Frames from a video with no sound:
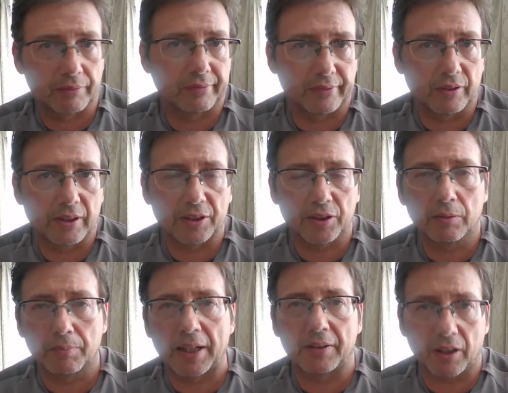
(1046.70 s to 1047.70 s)
you can
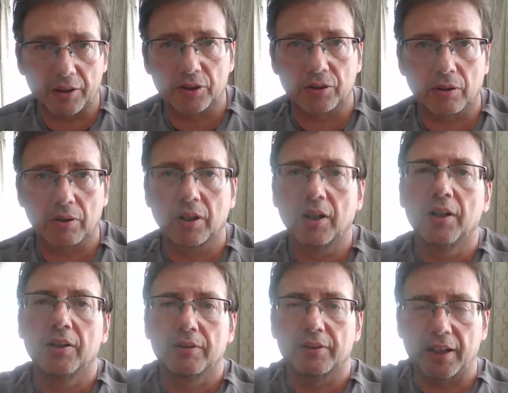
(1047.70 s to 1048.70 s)
still buy the other stock,
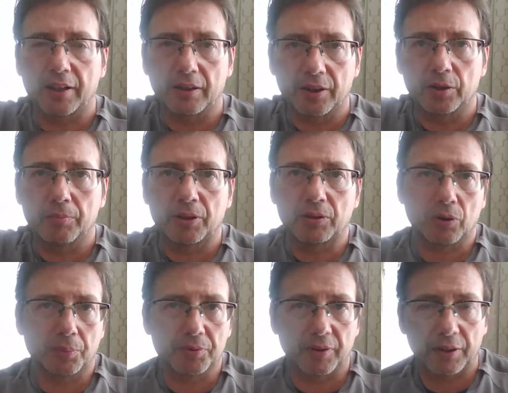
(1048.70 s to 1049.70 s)
take a little bit of
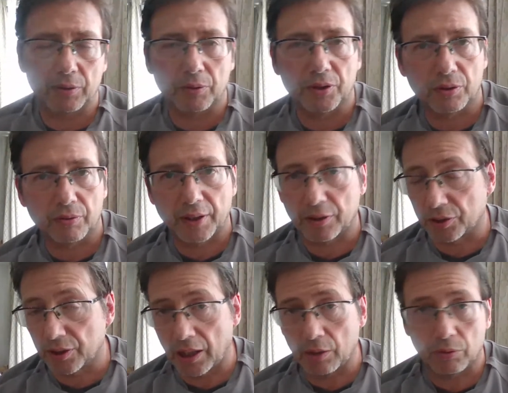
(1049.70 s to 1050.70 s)
uptrend, or the trend
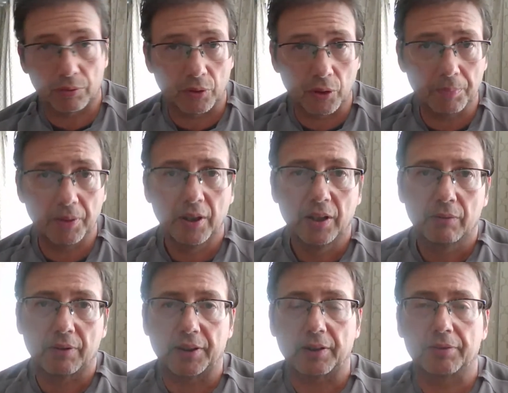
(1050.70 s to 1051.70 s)
is down or up,
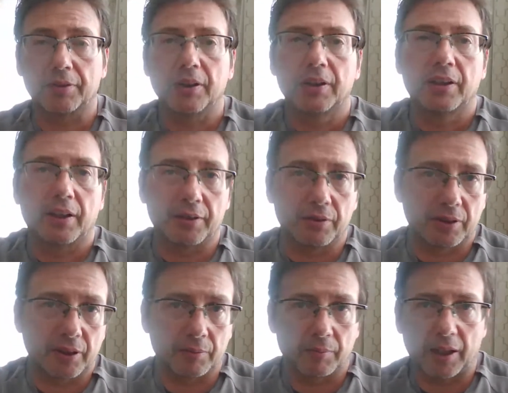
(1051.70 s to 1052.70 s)
whatever, and you
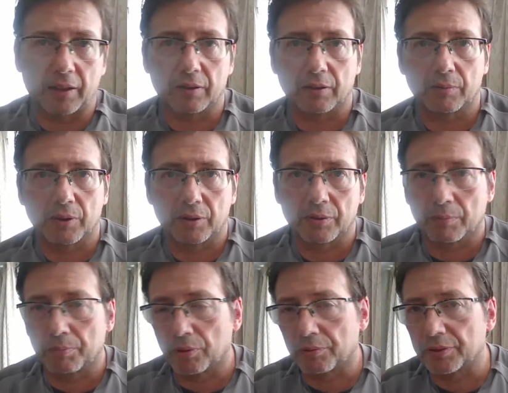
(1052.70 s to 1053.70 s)
can make a
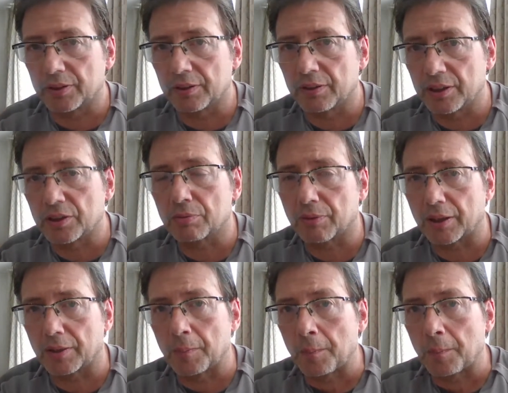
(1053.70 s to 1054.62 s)
profit in this way.